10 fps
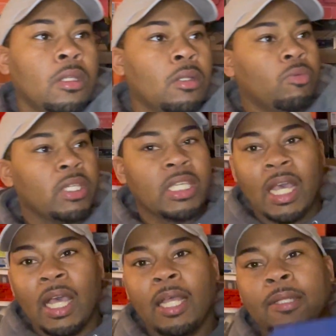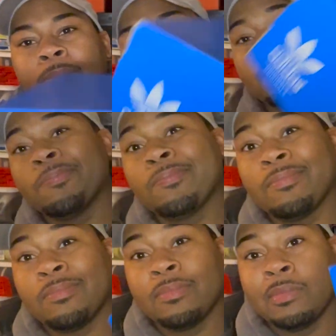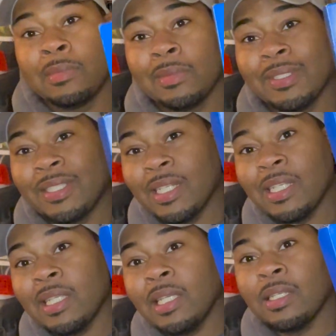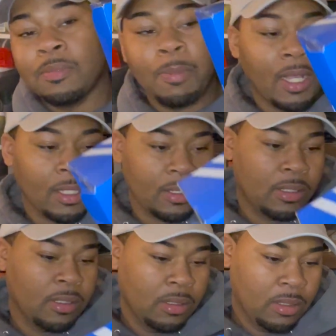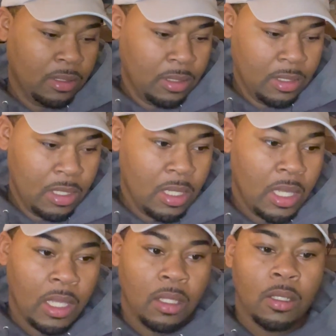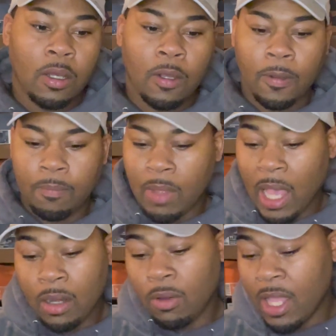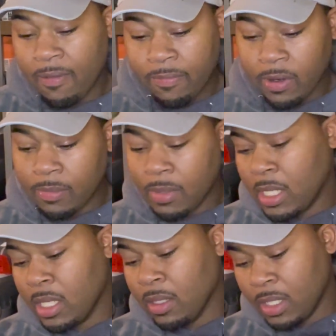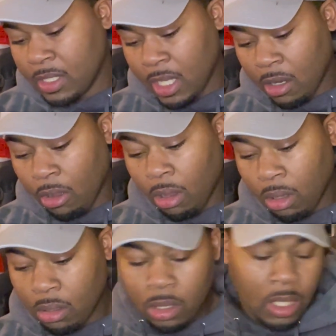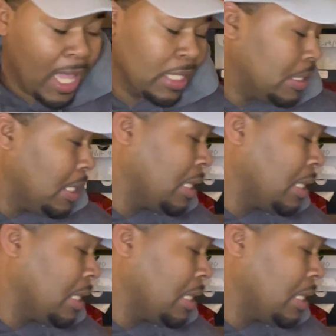we got an Adidas box, and I don't have very many of these at all. Actually, I